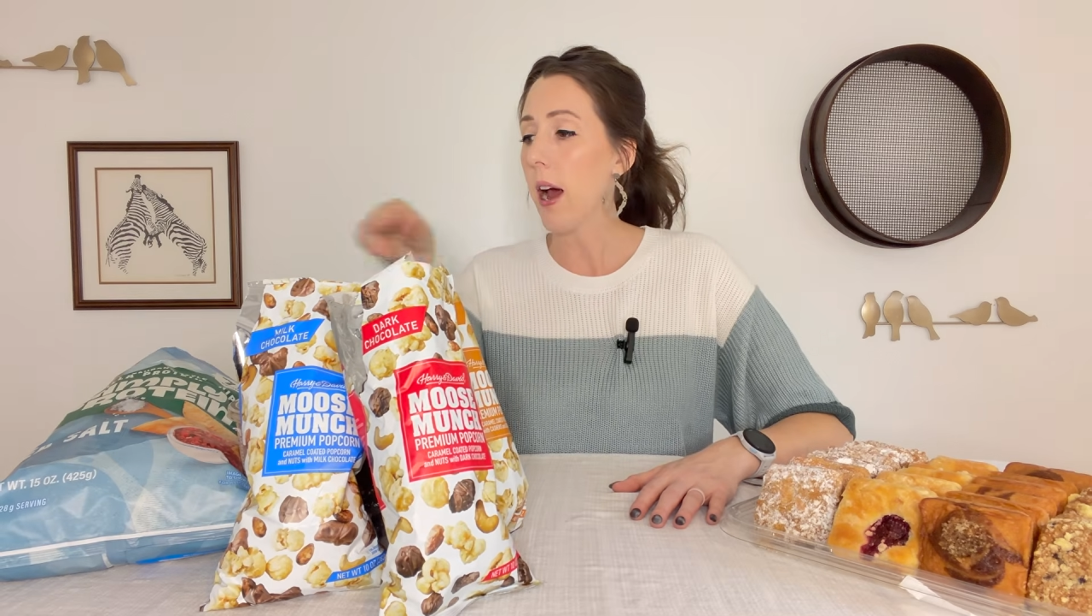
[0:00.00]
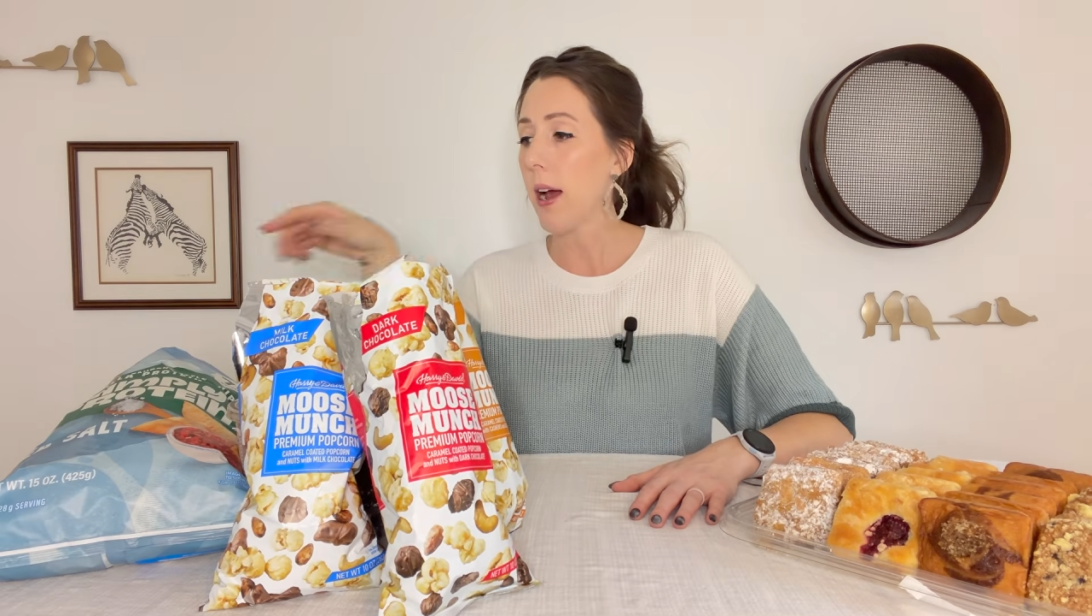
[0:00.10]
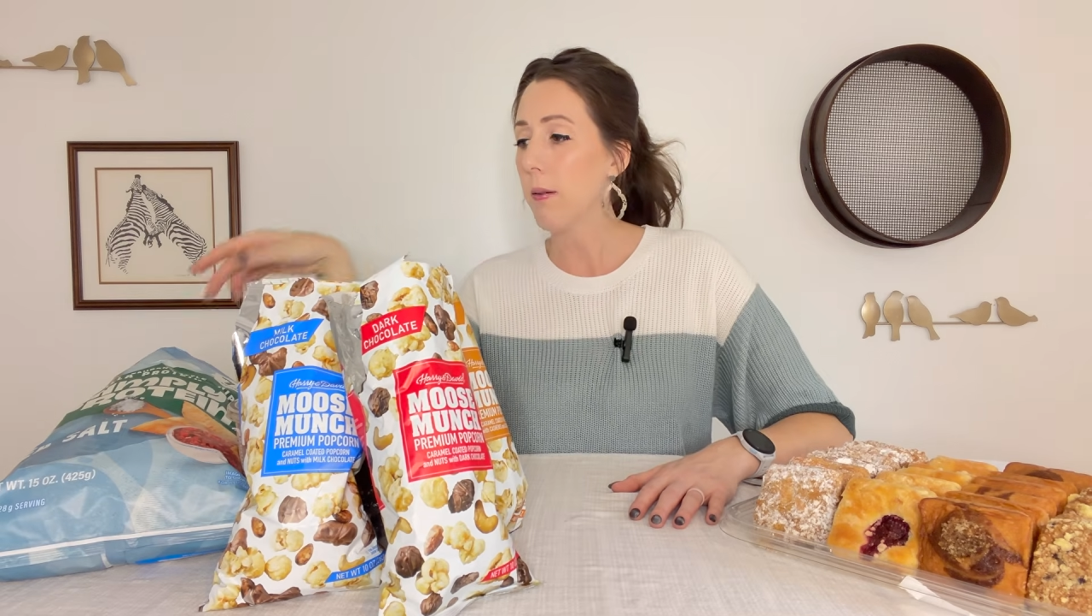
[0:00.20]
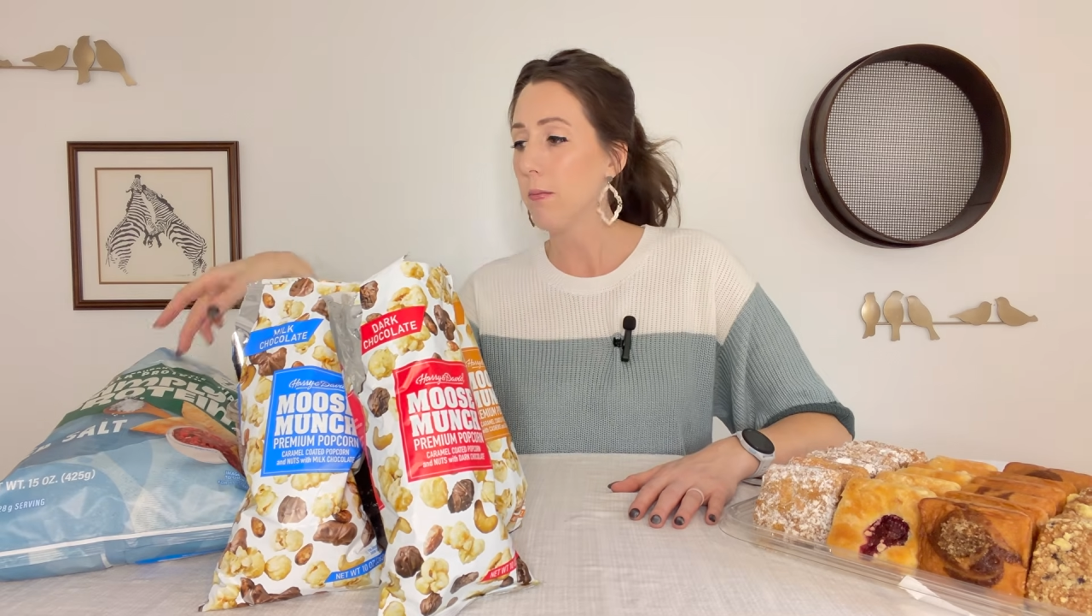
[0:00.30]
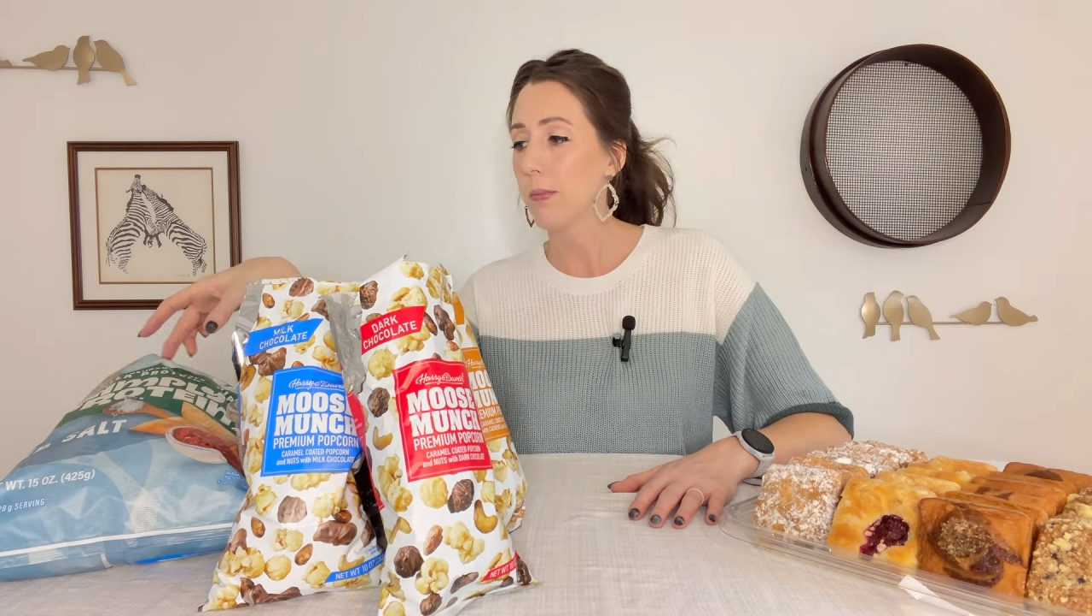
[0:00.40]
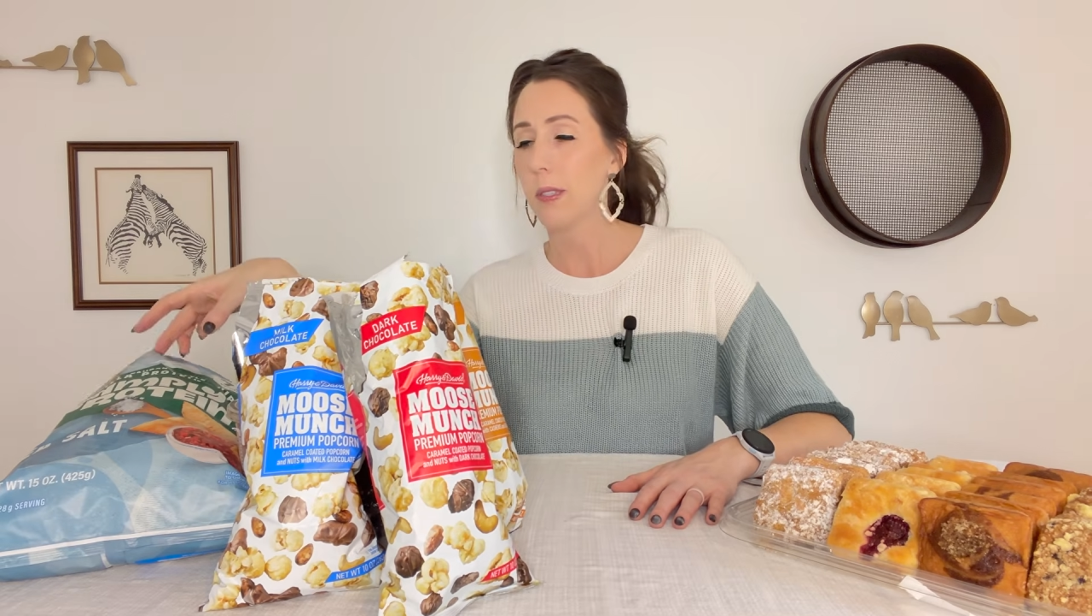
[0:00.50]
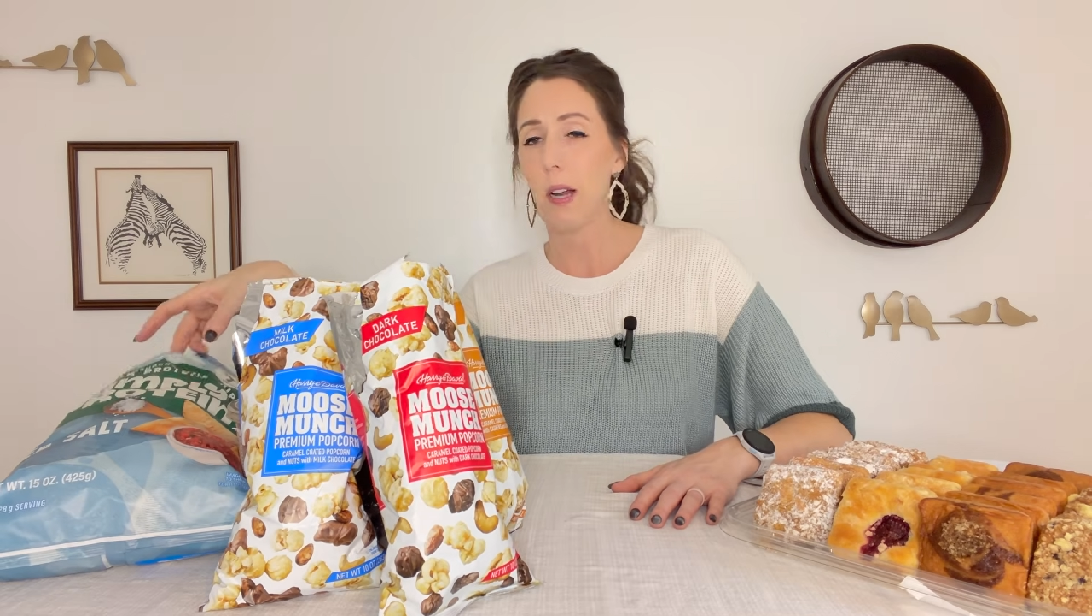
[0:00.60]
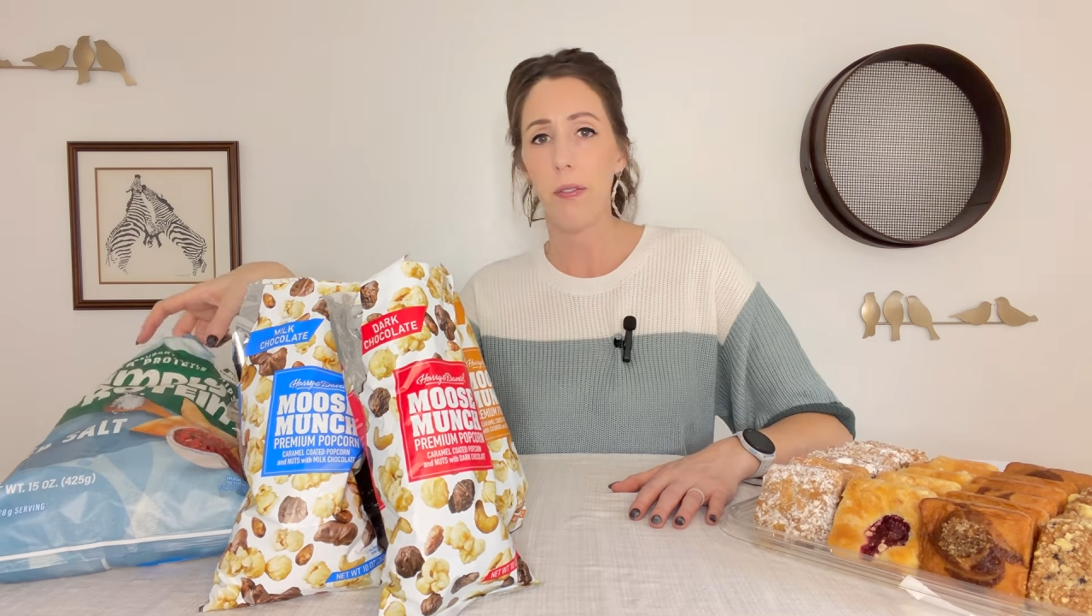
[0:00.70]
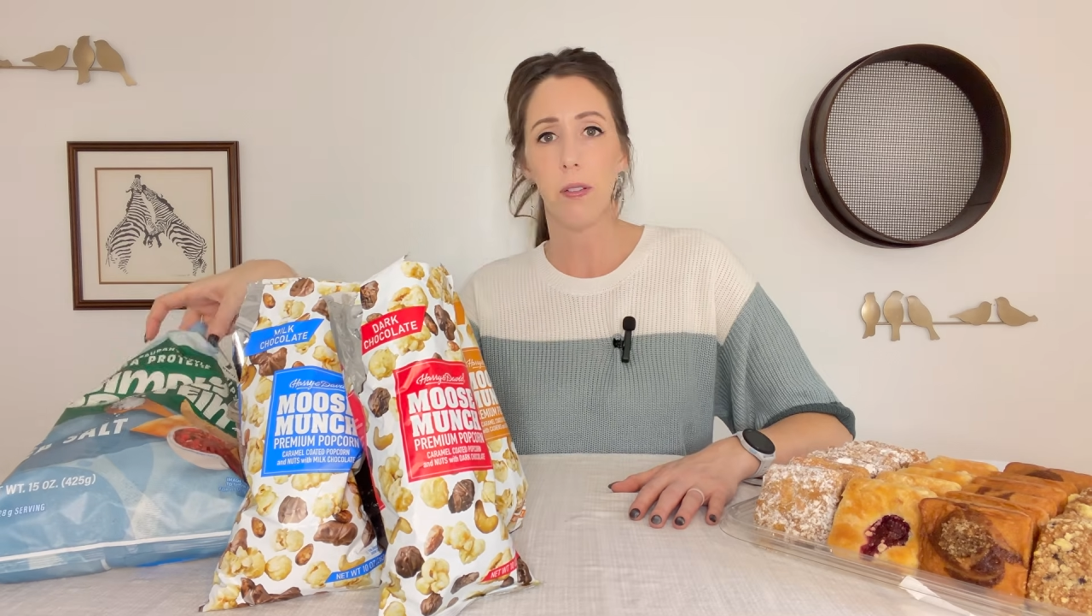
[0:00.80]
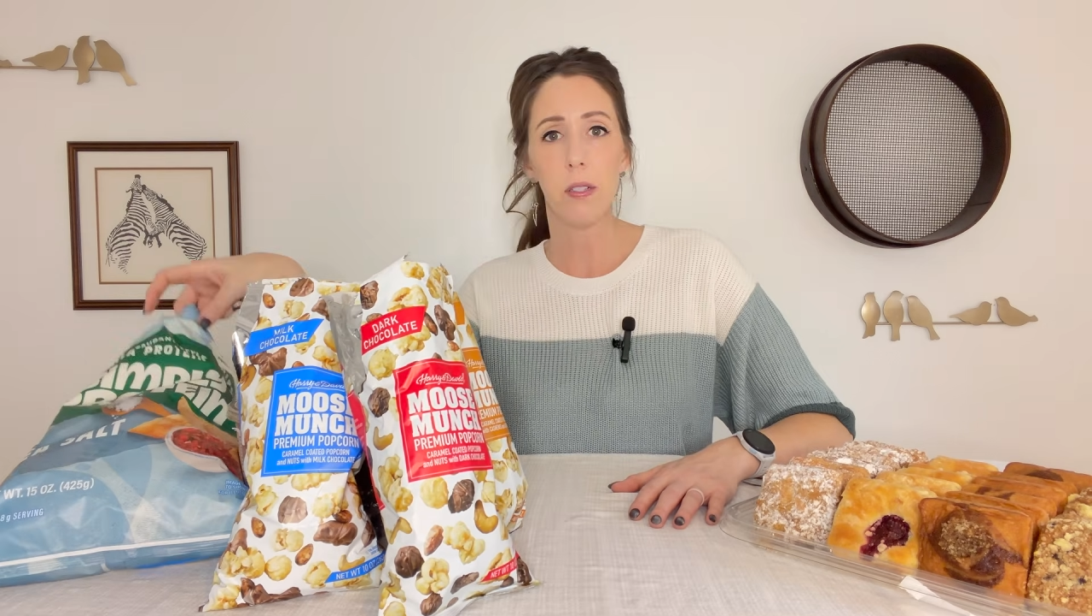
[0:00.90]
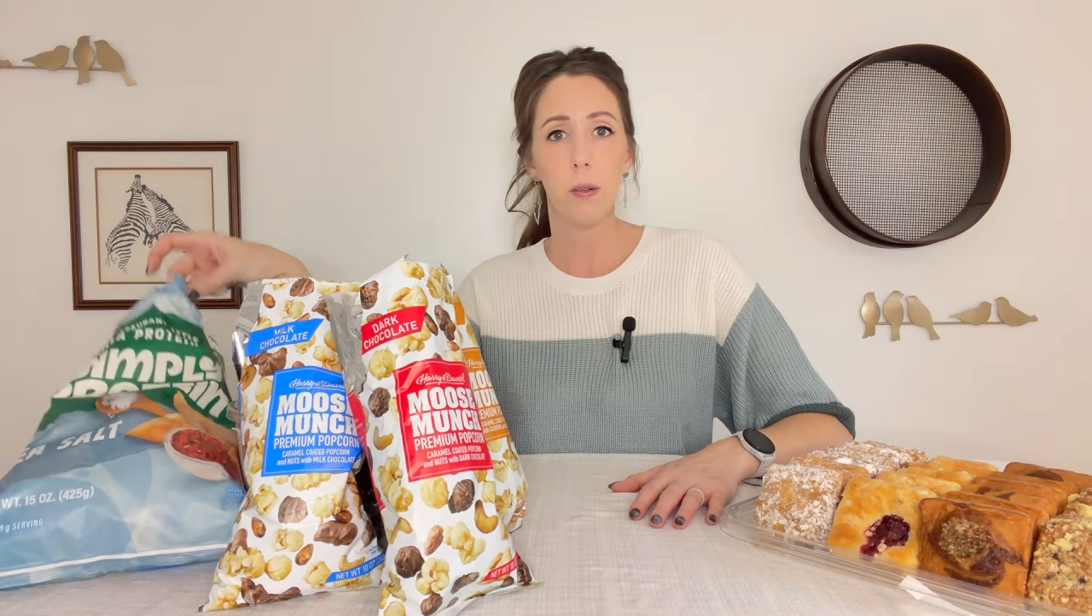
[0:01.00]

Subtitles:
I'm definitely